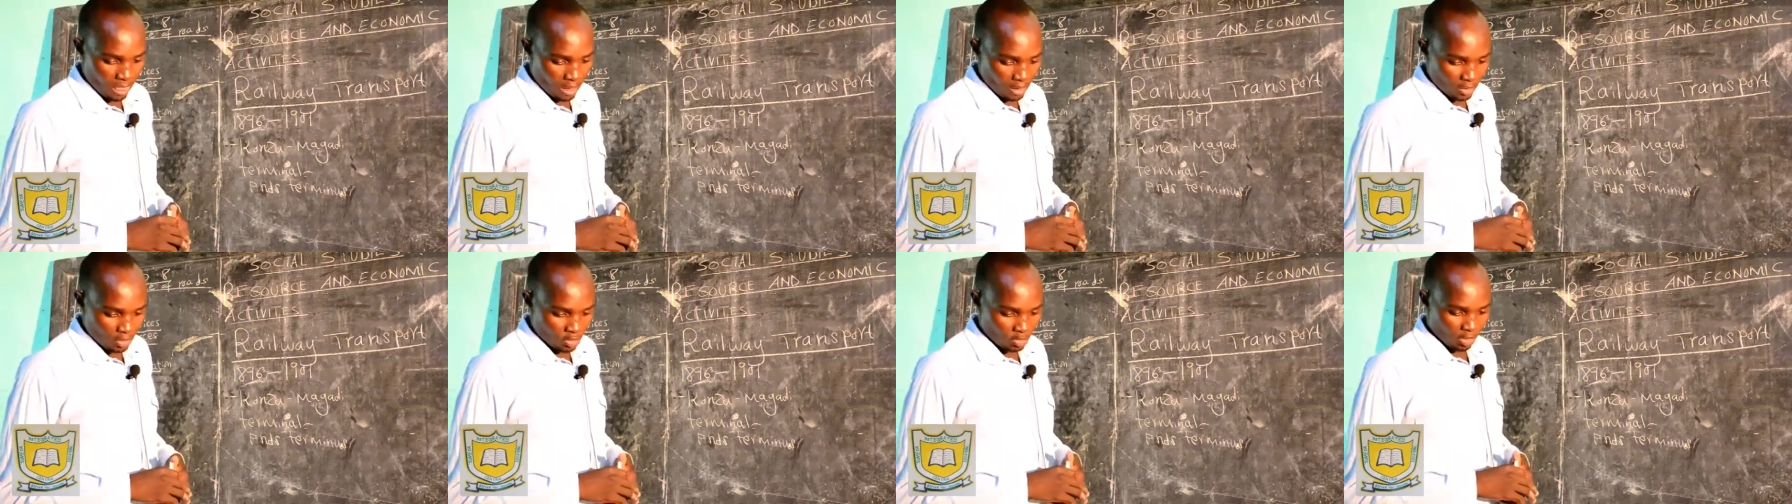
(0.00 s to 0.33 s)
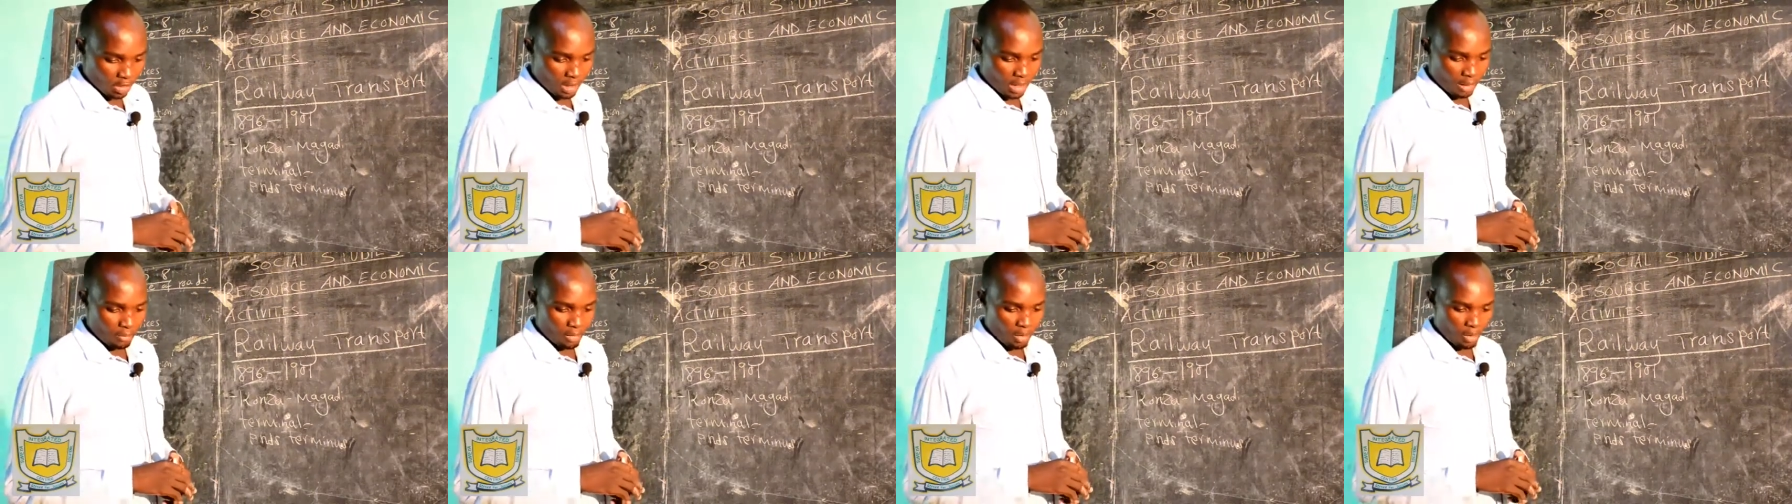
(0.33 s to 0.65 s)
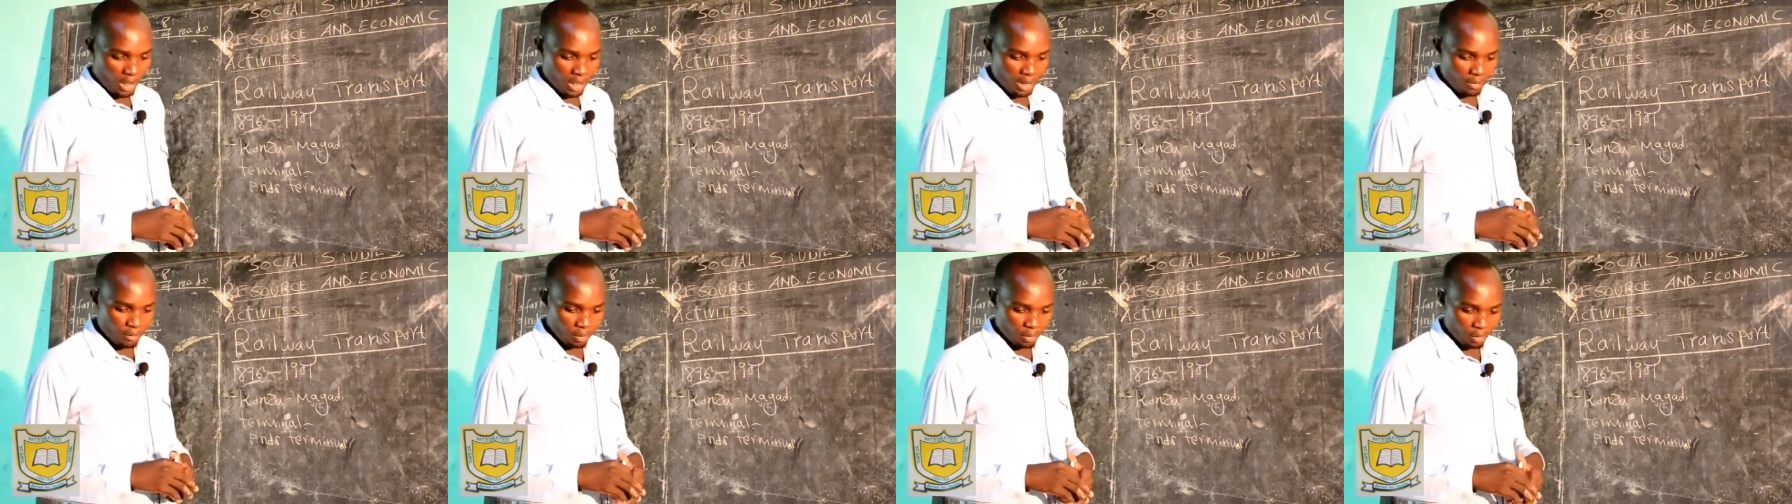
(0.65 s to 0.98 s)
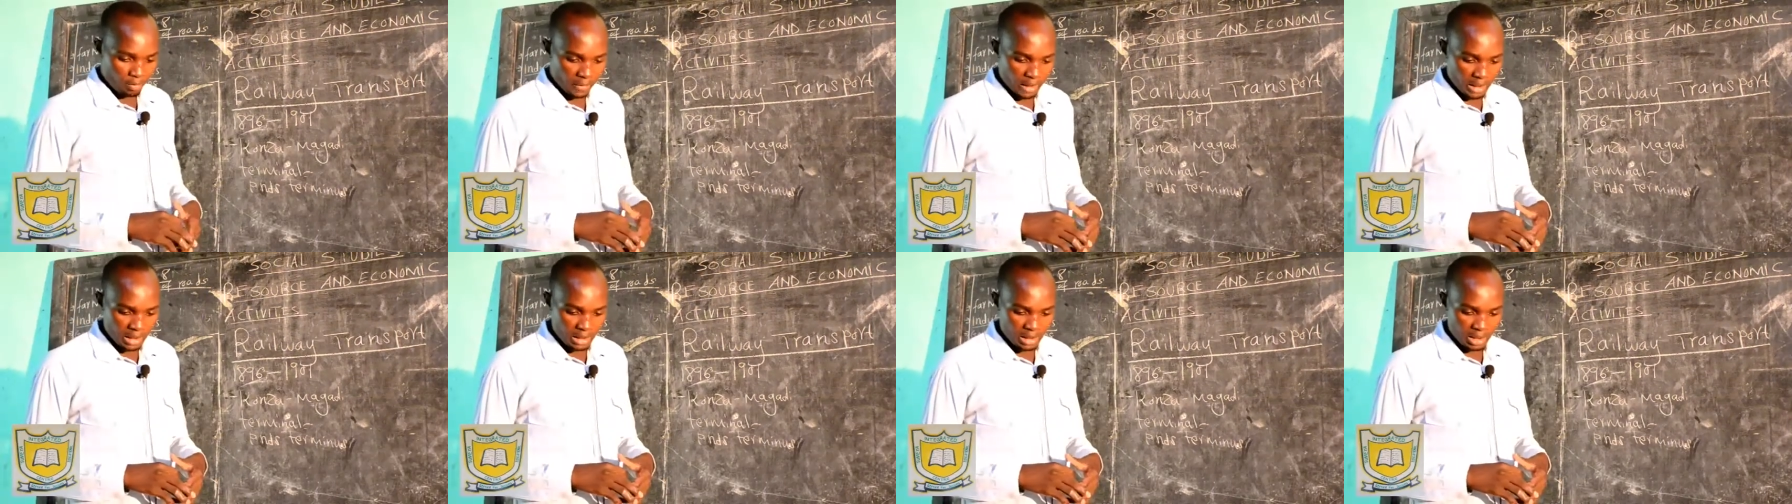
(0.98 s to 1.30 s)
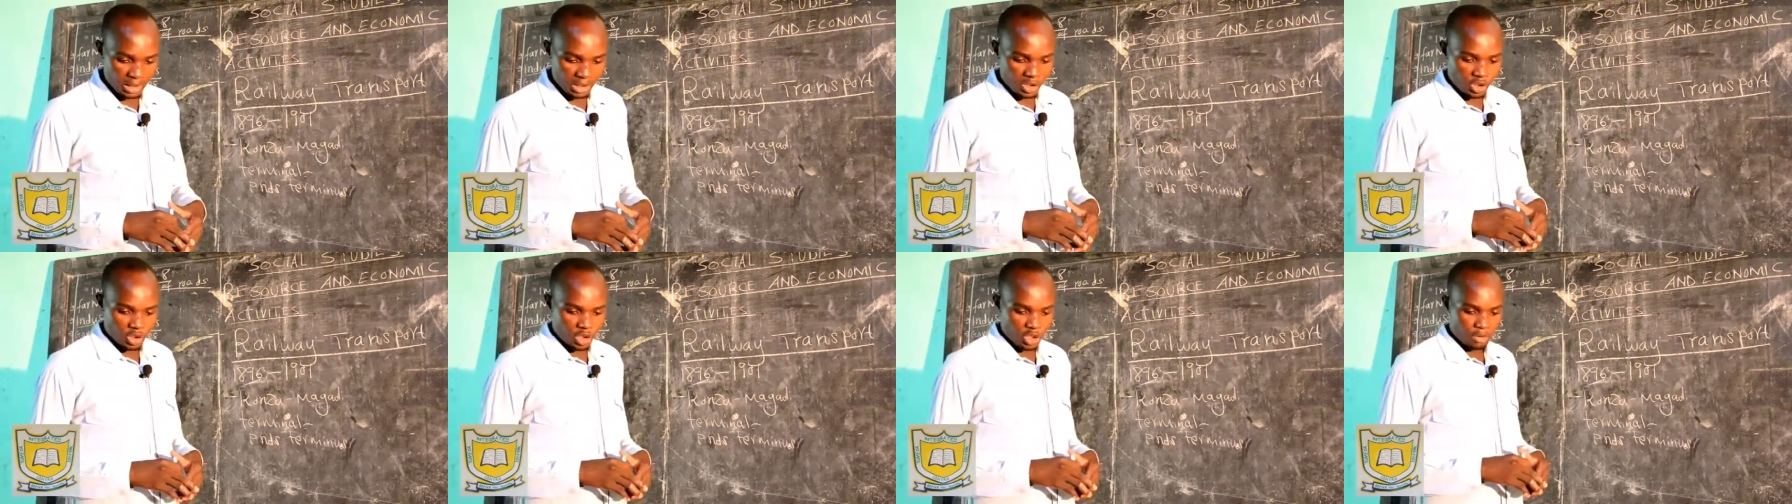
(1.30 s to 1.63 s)
So number one,
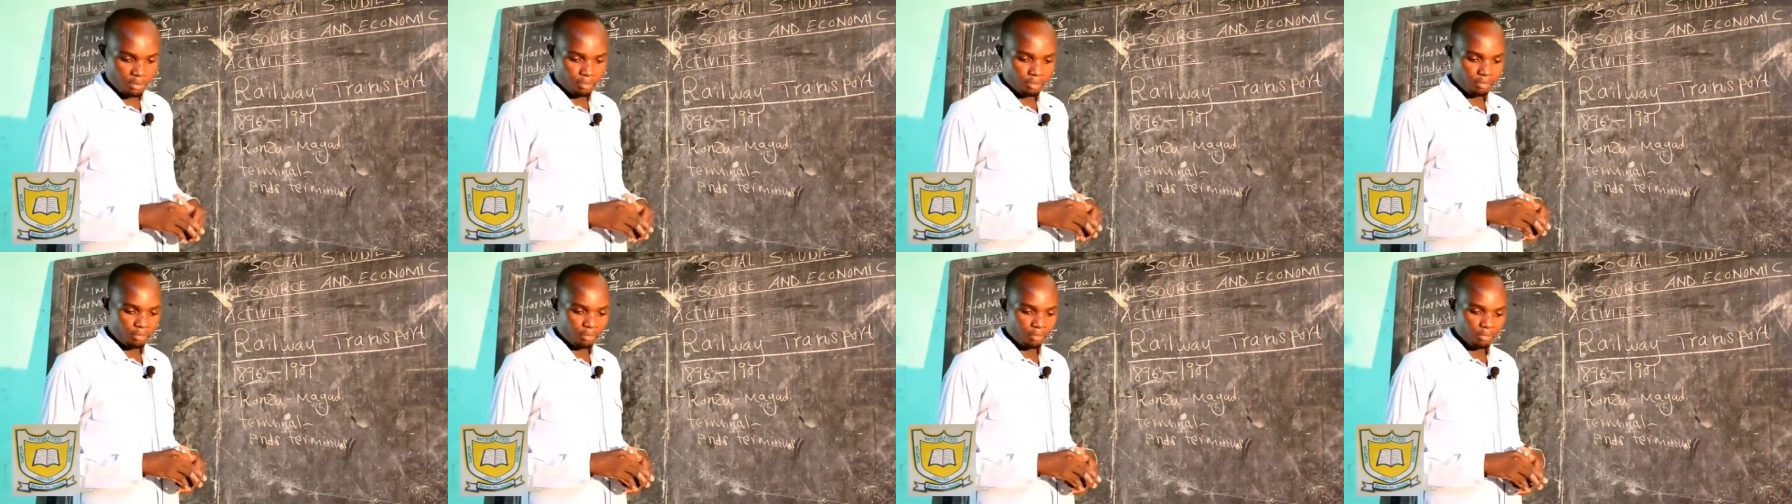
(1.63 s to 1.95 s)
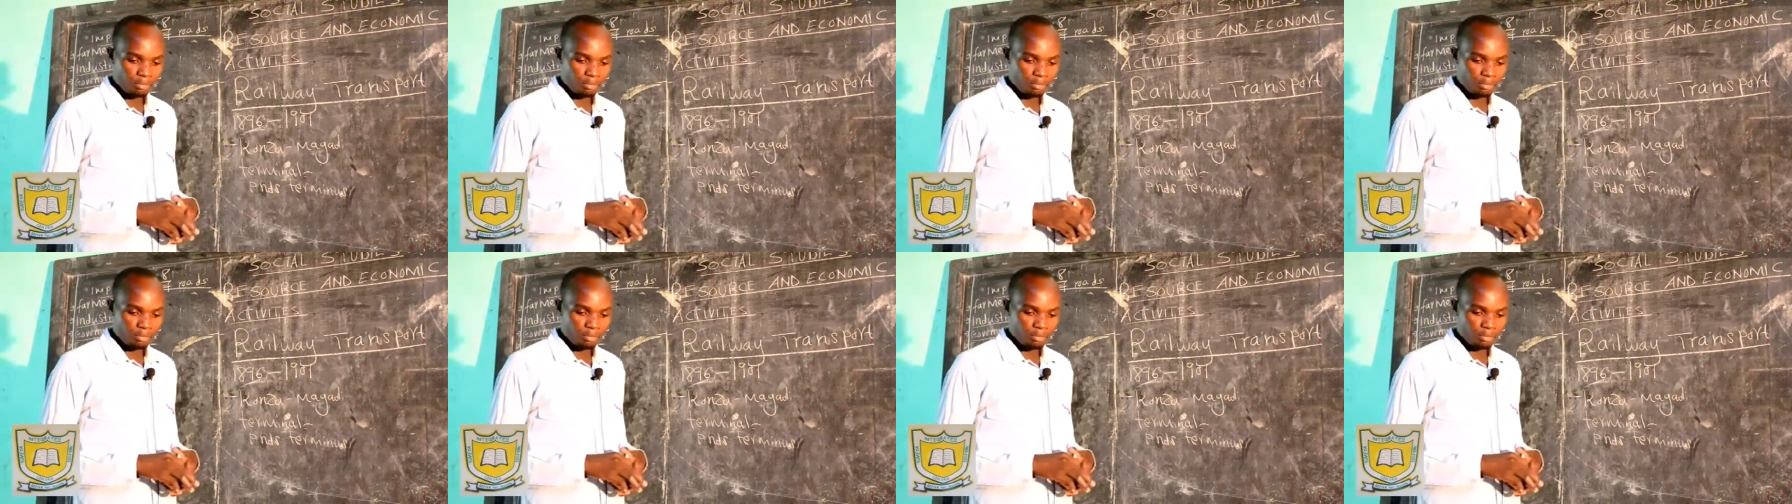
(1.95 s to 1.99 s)
providing cheap